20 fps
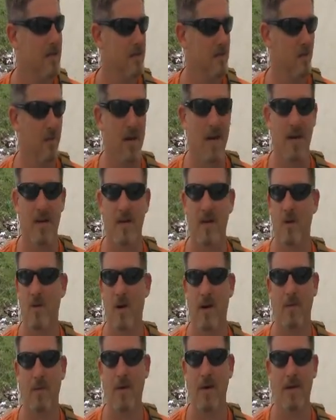So we had
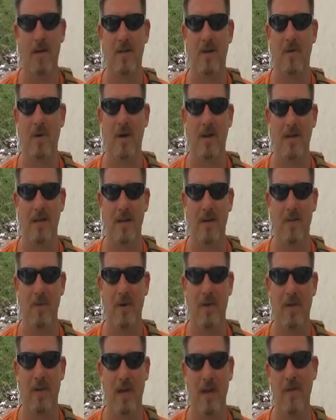no idea.
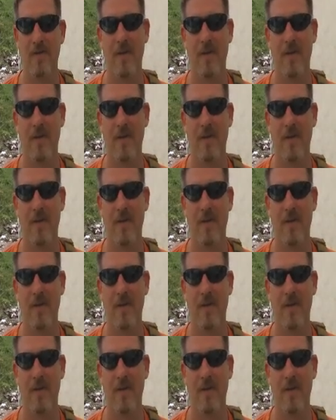They